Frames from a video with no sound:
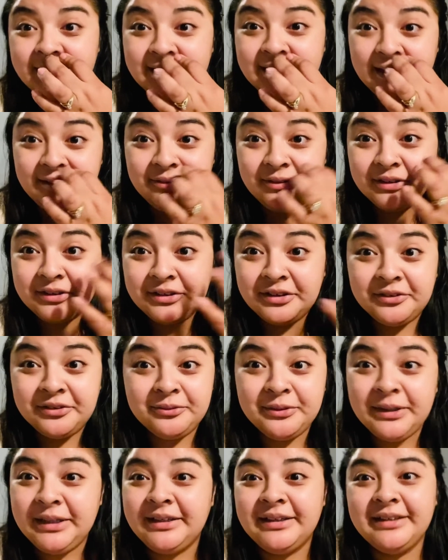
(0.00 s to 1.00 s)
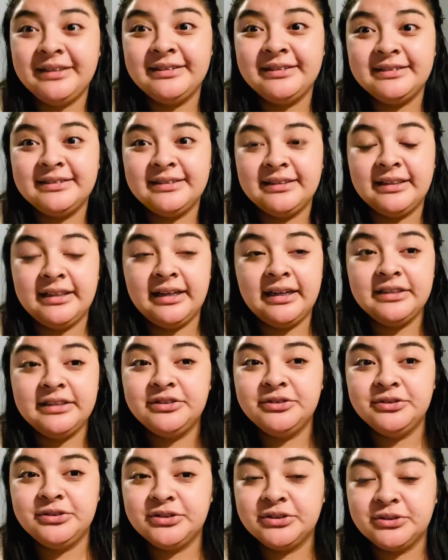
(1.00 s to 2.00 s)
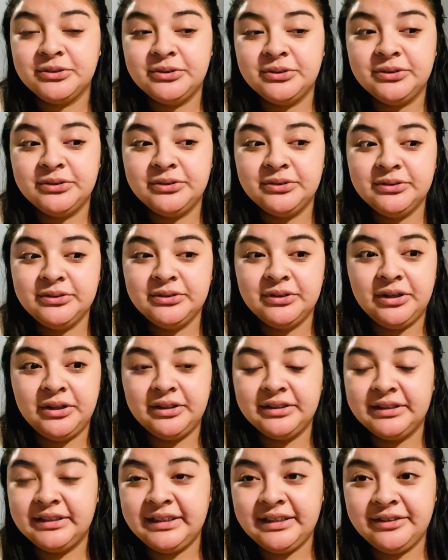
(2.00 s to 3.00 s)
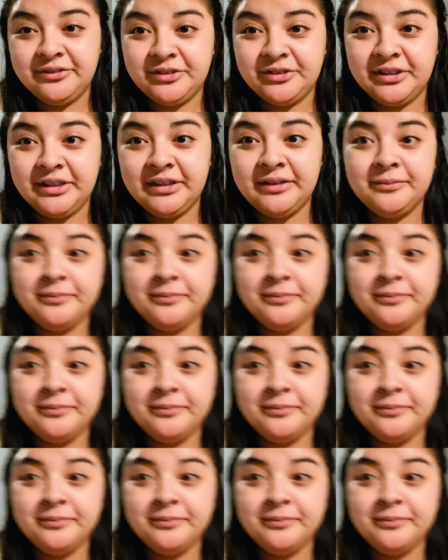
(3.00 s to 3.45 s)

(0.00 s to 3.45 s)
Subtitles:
I worked on the weekends, and then I'd do school all day, every day.